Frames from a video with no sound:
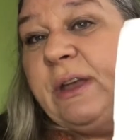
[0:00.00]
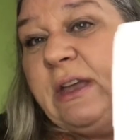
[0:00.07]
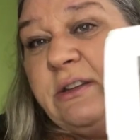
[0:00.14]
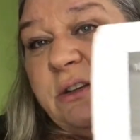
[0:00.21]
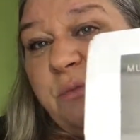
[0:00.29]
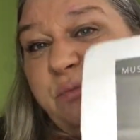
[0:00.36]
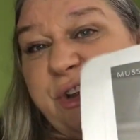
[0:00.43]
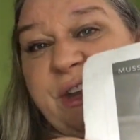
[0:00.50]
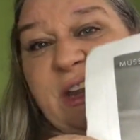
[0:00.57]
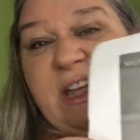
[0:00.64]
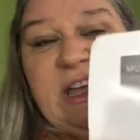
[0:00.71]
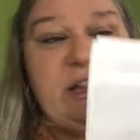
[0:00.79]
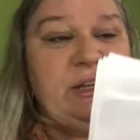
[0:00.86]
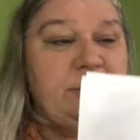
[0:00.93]
I don't print in
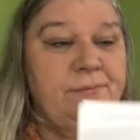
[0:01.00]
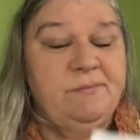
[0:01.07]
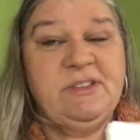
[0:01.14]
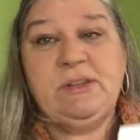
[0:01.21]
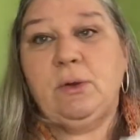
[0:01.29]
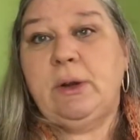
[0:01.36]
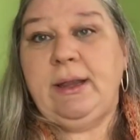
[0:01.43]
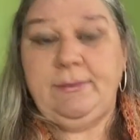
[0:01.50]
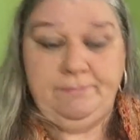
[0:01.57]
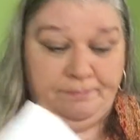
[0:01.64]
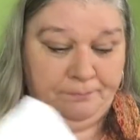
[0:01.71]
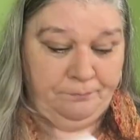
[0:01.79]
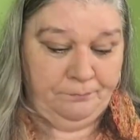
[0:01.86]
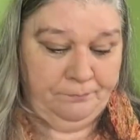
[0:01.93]
color. Sorry.
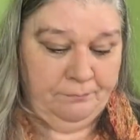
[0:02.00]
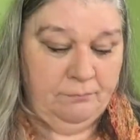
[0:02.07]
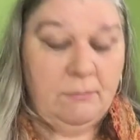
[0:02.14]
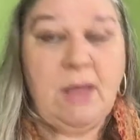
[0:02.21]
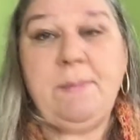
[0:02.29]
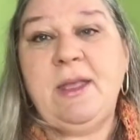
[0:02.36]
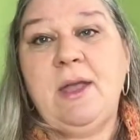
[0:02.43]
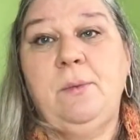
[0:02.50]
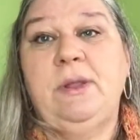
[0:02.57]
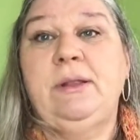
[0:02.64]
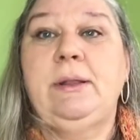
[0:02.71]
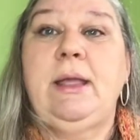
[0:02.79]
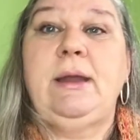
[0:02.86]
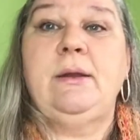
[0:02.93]
Maybe I
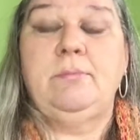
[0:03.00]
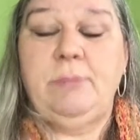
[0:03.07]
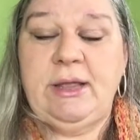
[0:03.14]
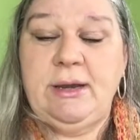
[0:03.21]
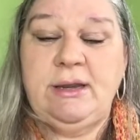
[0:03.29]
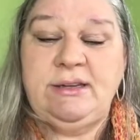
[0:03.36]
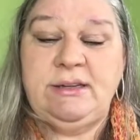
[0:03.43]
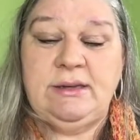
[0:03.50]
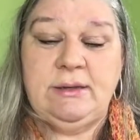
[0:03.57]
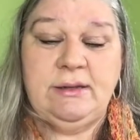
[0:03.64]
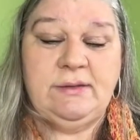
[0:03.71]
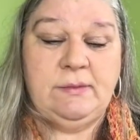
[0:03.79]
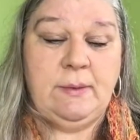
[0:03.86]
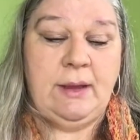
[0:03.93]
will later, but I didn't
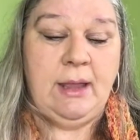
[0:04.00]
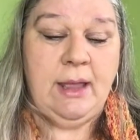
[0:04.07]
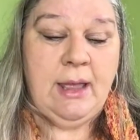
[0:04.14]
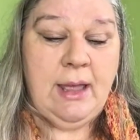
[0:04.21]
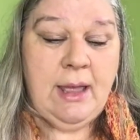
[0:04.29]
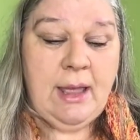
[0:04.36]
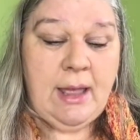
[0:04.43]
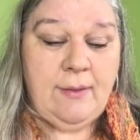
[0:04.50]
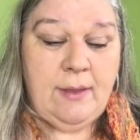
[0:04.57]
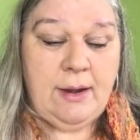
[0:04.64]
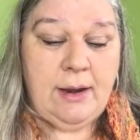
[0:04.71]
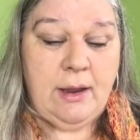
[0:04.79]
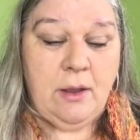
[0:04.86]
this week. And then I